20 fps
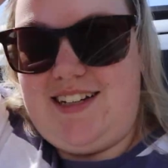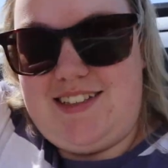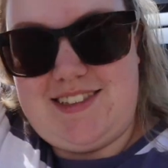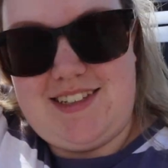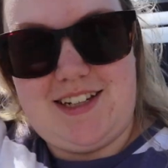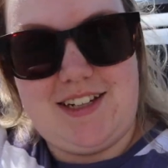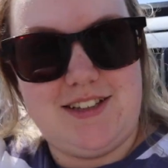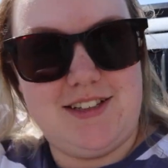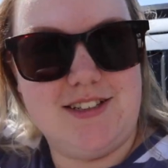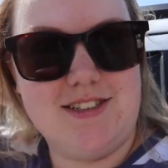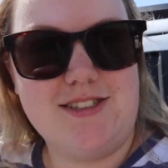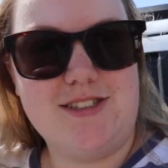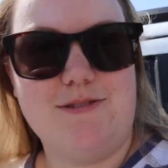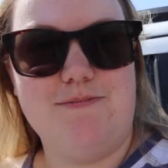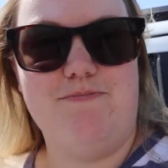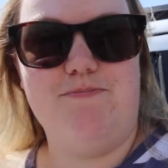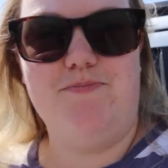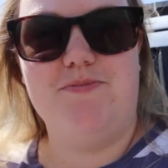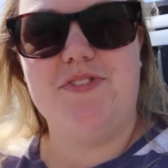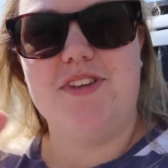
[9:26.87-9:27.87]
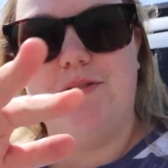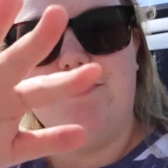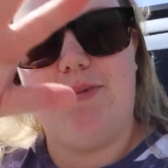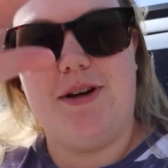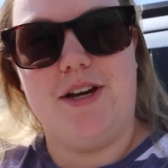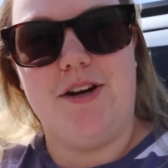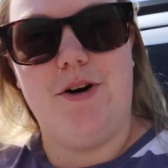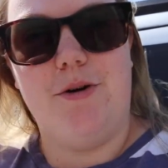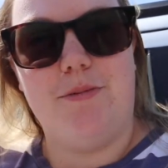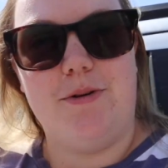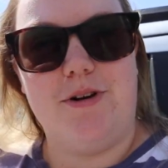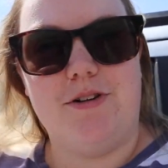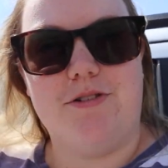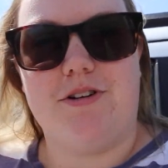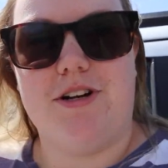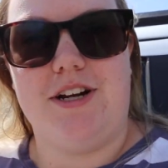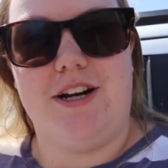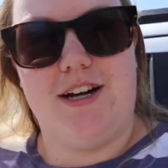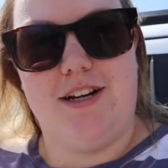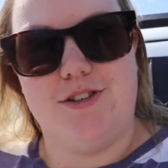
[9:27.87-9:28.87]
It's like this big open
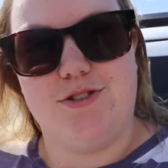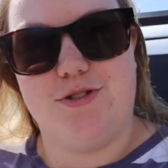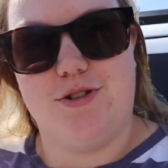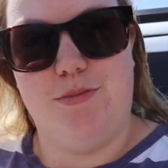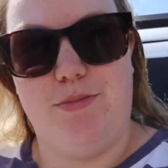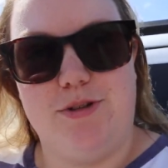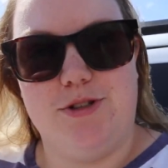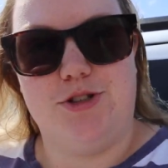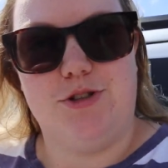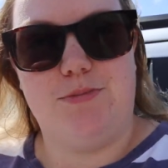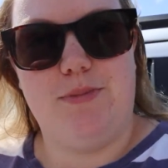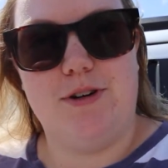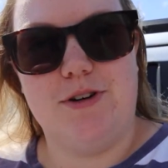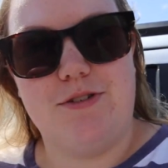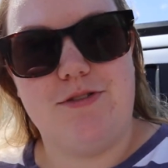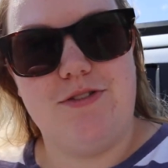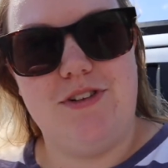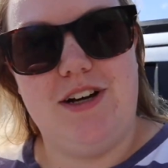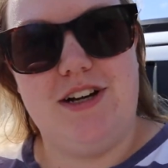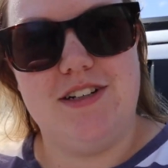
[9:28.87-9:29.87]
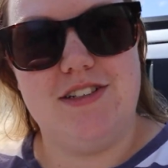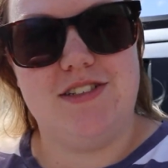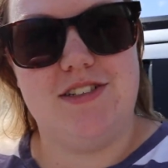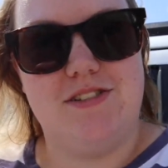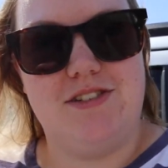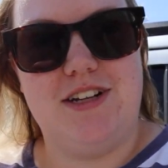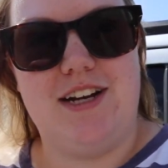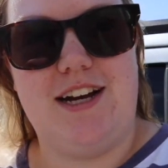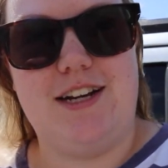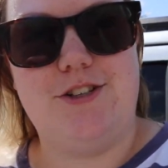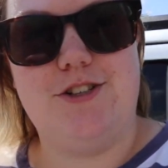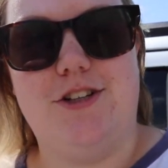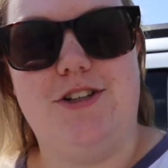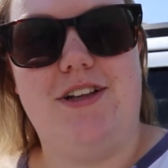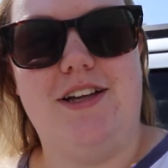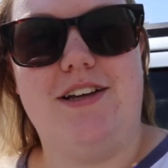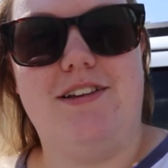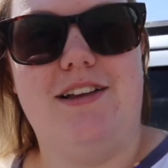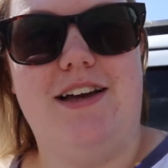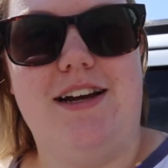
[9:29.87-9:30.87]
greenhouse with a bunch of butterflies. You can actually
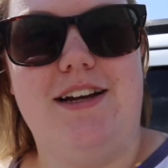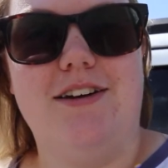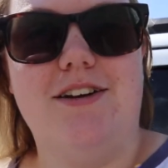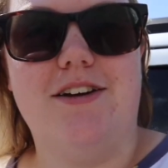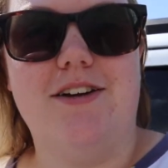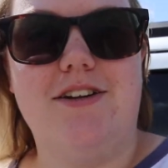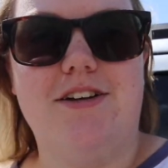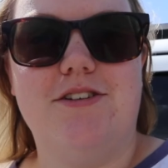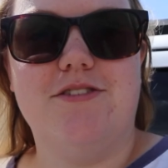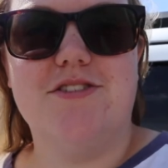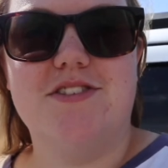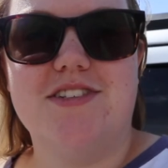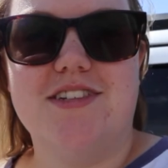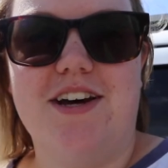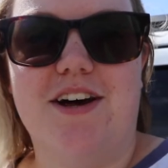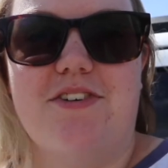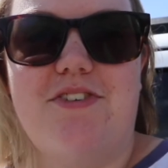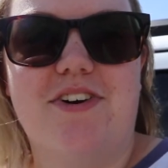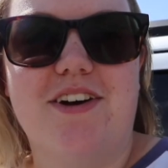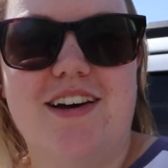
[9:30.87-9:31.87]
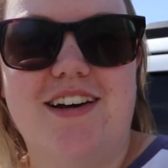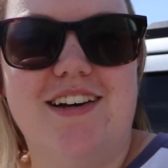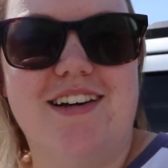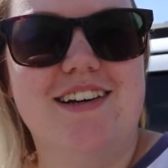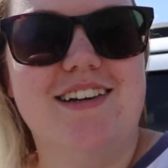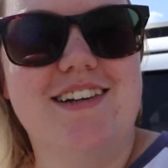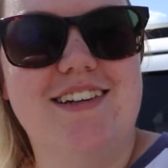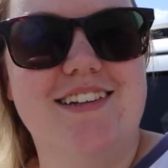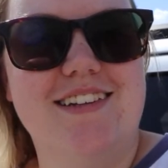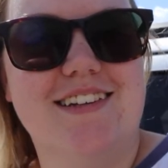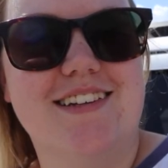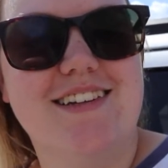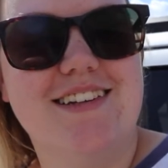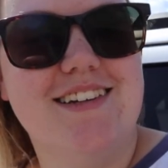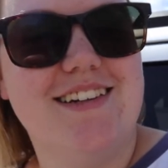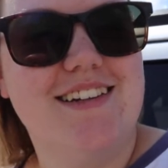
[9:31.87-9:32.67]
like land on you and stuff.